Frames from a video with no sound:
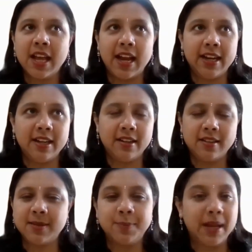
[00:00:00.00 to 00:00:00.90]
and
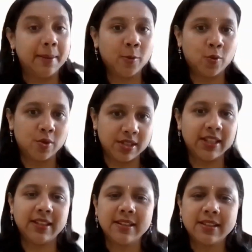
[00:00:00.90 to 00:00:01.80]
some demos,
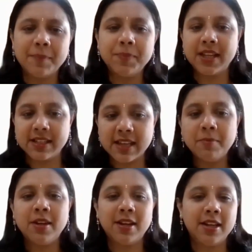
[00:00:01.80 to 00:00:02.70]
some
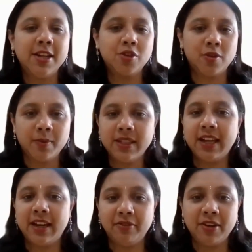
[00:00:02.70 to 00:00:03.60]
learning should be
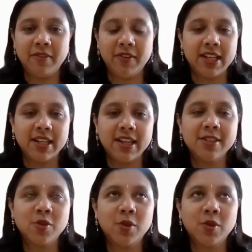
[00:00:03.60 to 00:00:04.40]
there every week, right?